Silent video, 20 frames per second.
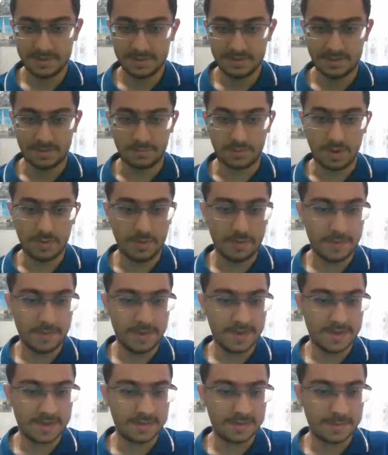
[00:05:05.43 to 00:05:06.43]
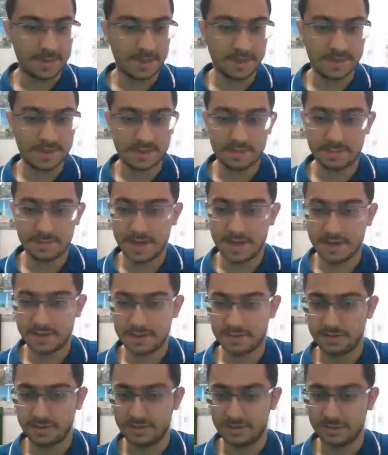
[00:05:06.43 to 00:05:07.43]
The problem is, my custom
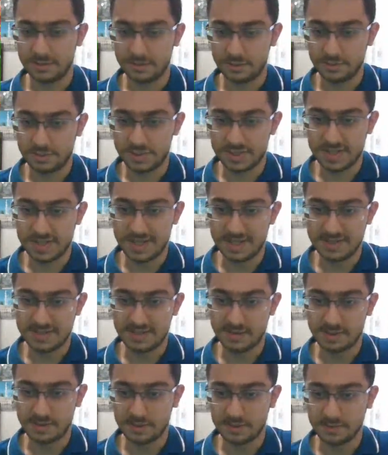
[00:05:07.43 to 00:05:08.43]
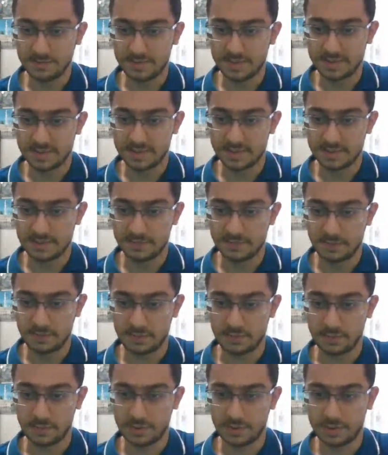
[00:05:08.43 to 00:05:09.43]
character who's testing all of this is a
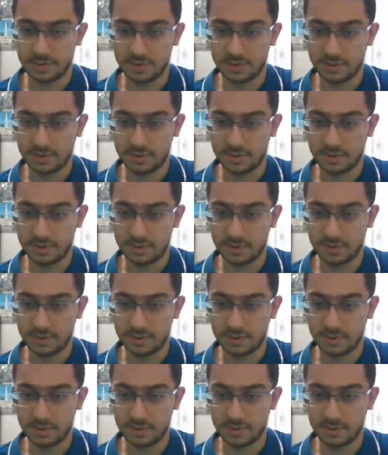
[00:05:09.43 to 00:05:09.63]
forward.